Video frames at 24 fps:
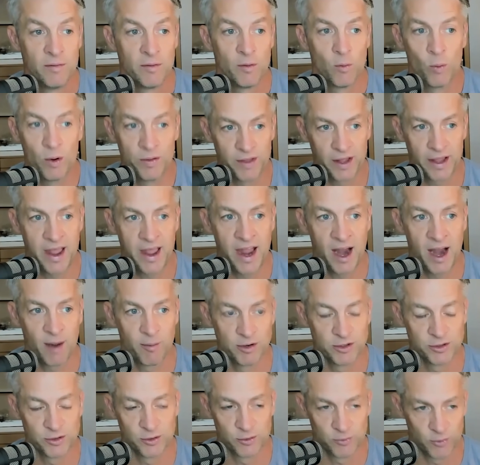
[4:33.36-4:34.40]
when the
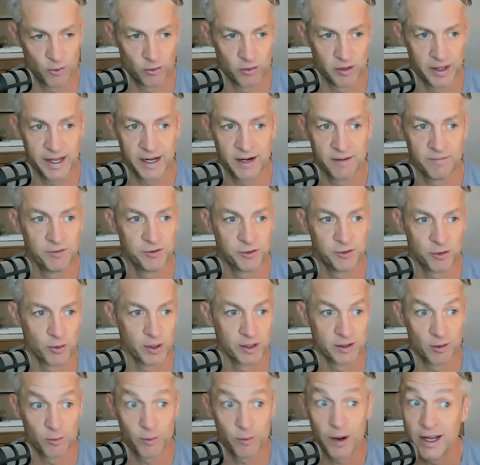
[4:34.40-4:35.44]
cameras are rolling
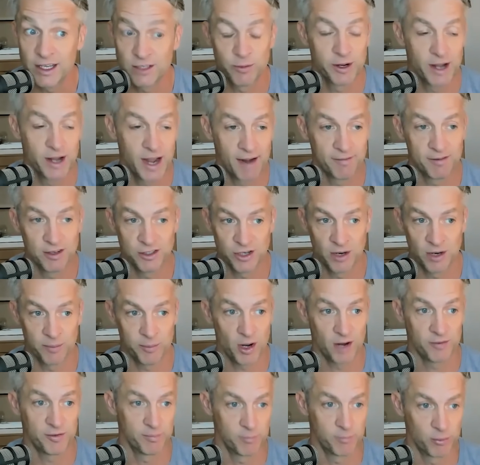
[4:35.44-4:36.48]
during the race where you have to jump
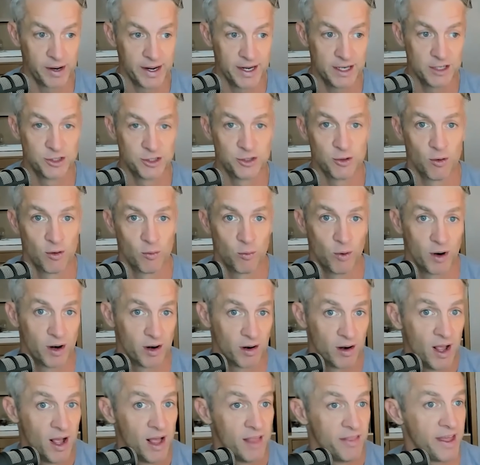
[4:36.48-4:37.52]
off a bridge or where
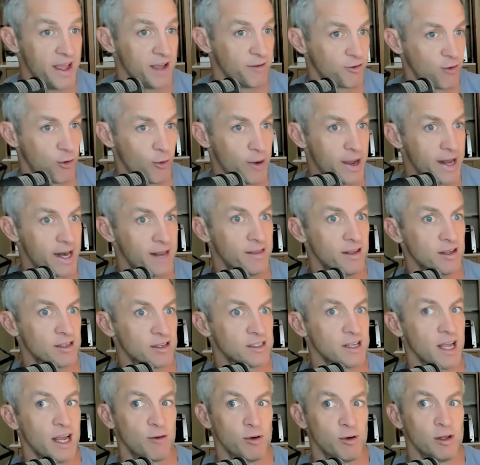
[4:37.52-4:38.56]
they have created this
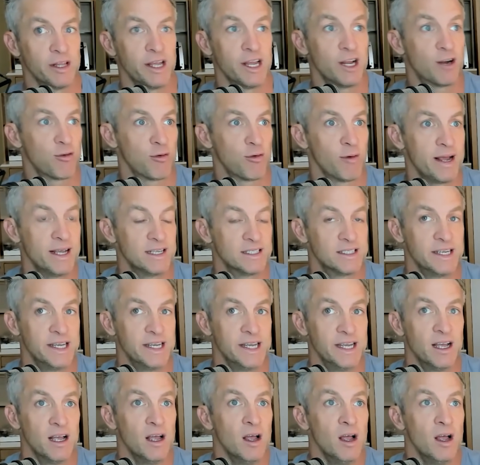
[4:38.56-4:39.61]
like really
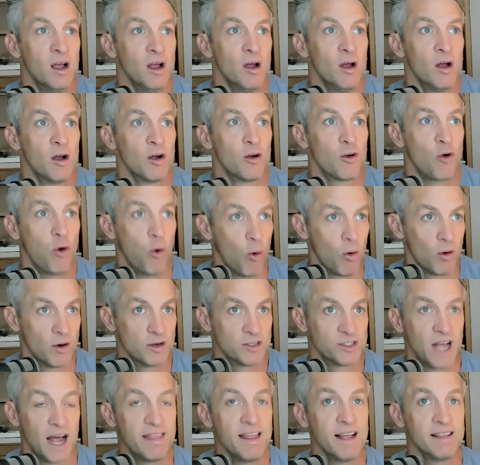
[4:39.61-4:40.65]
crazy
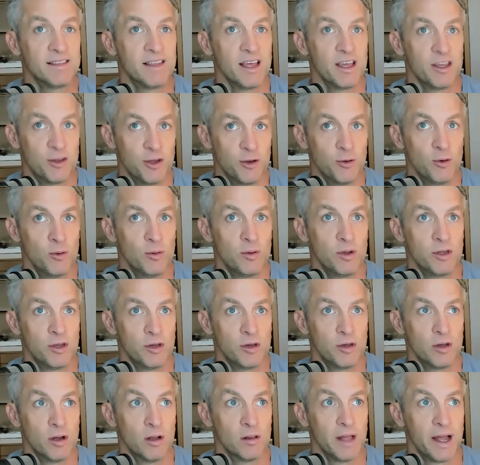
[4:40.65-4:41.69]
course. I think that you,
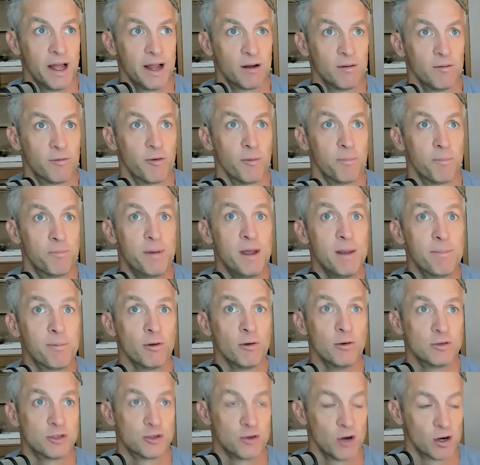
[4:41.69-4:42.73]
you, like for people
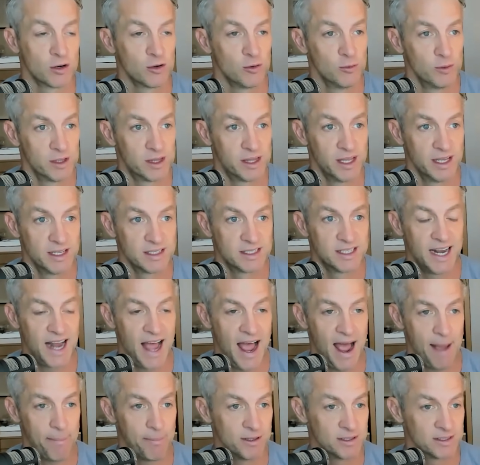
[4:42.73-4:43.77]
who struggle with this, it
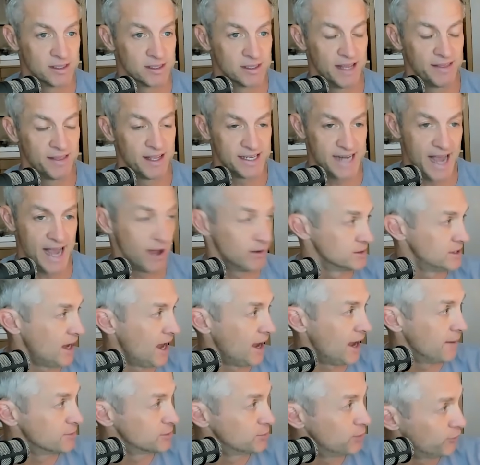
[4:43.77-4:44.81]
happens in the
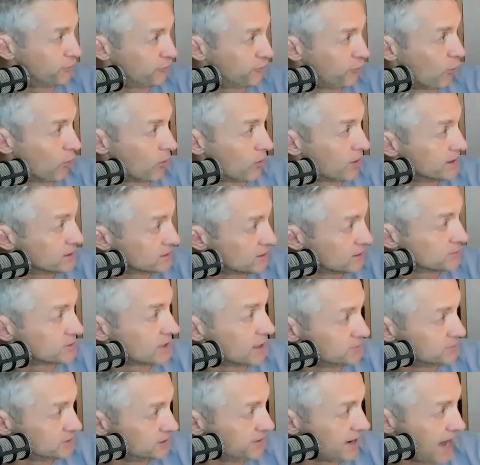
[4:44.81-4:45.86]
downtimes before and
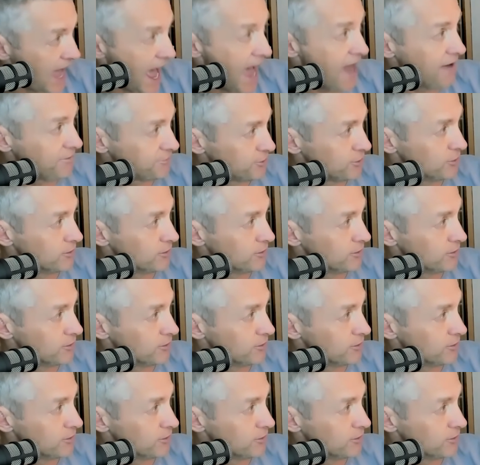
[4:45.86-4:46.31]
sometimes even after,